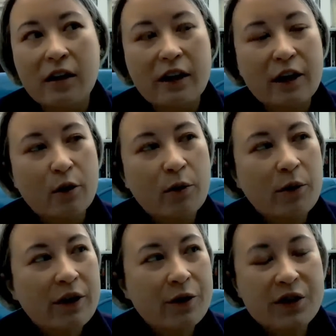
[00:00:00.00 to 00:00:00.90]
we want to
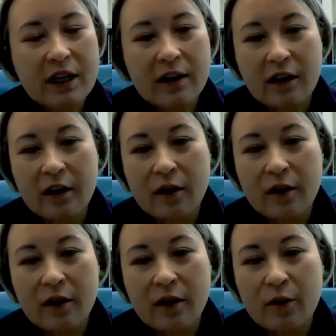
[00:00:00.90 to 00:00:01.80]
understand the
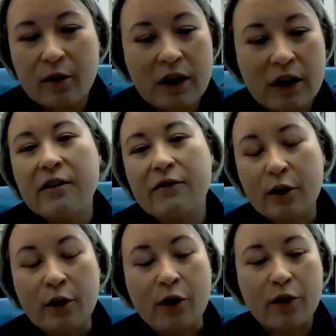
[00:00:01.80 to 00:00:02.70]
uniqueness of the
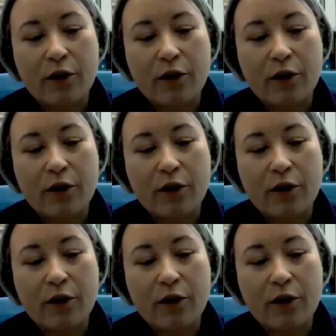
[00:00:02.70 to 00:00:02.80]
Earth.